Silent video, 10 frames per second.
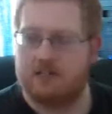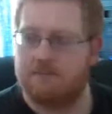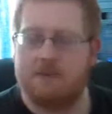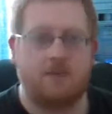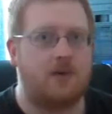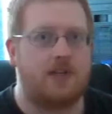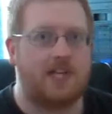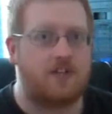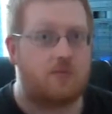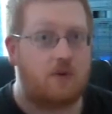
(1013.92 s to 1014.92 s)
Maybe one day
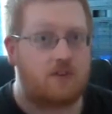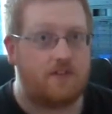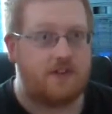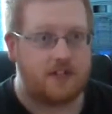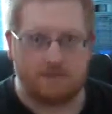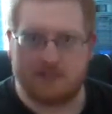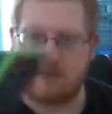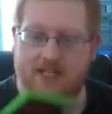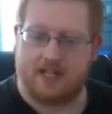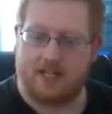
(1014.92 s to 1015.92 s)
I should watch the film as
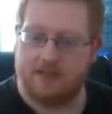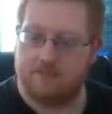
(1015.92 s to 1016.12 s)
well,